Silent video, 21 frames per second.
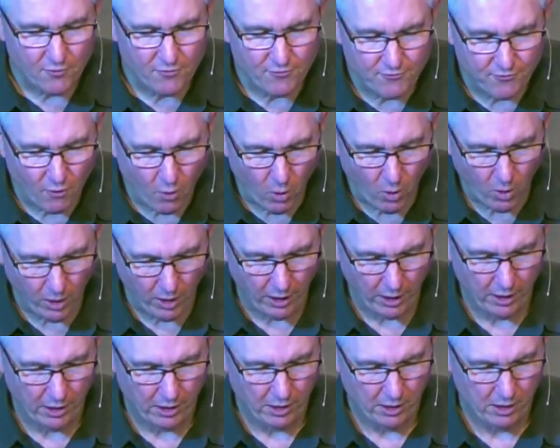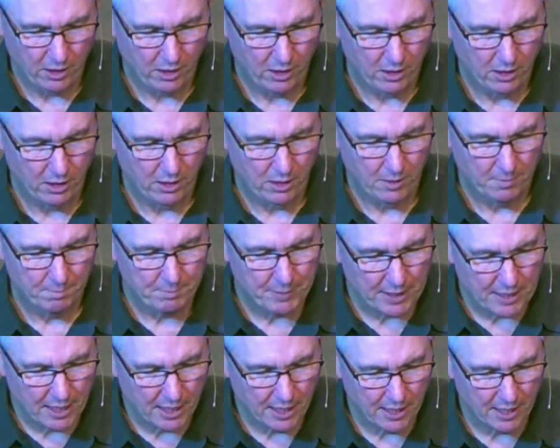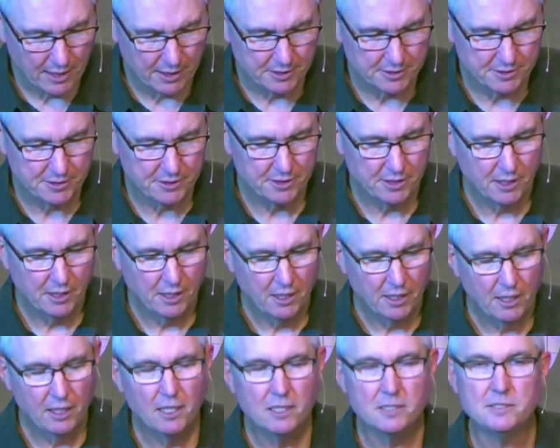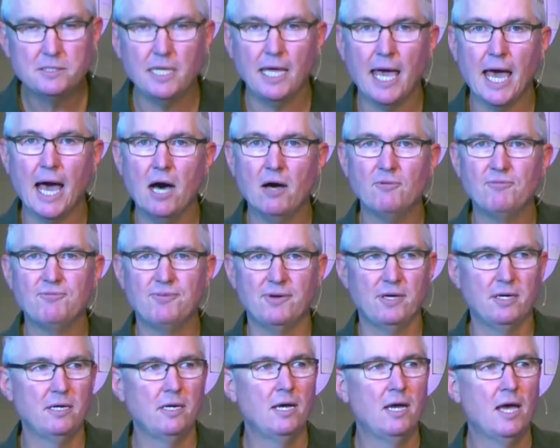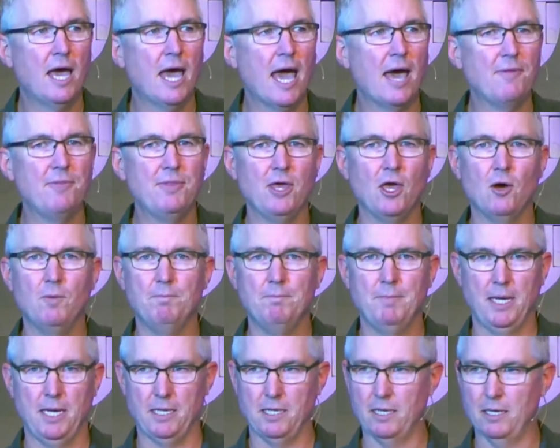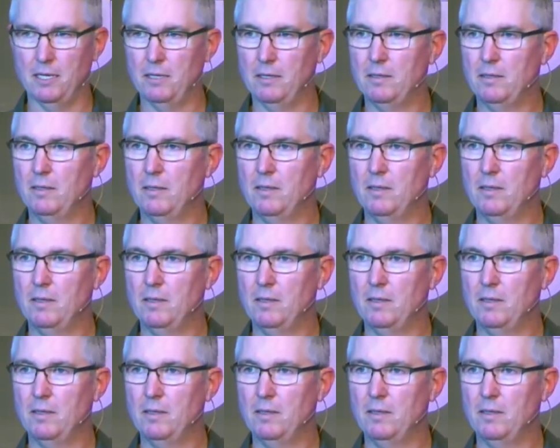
for because he is the Alpha and the Omega.